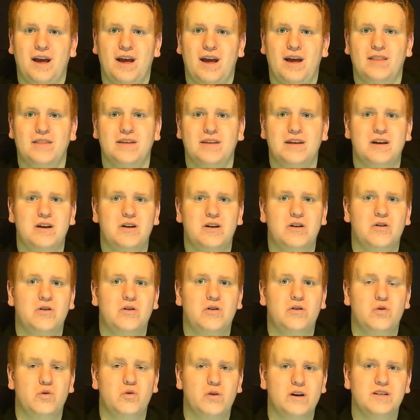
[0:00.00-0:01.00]
and the
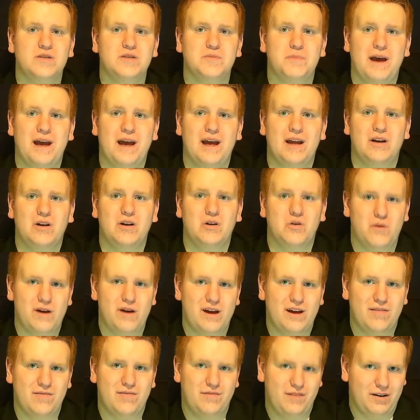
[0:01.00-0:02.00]
Quisp and
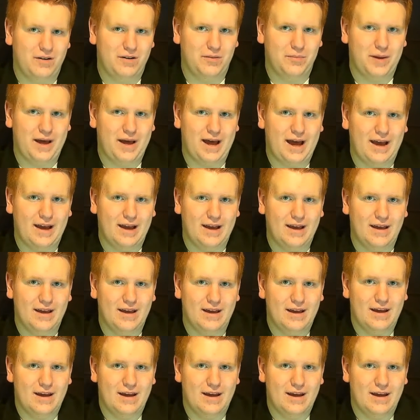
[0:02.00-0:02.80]
Quake Vinyl Pack.